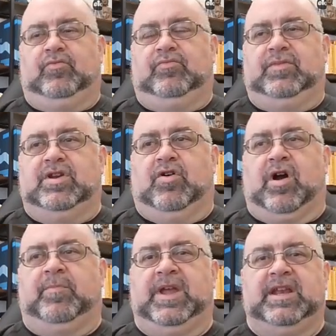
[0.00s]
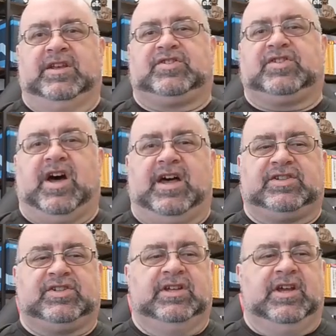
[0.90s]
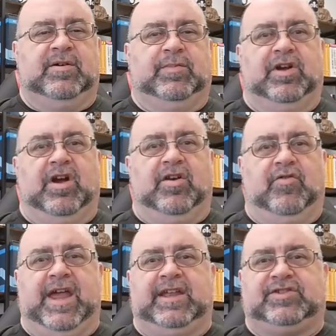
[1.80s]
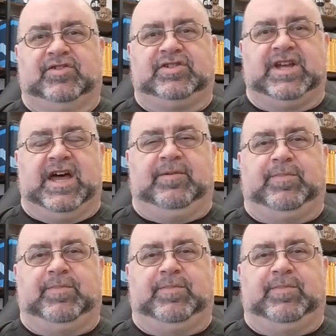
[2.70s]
are being discussed, but there are no answers yet.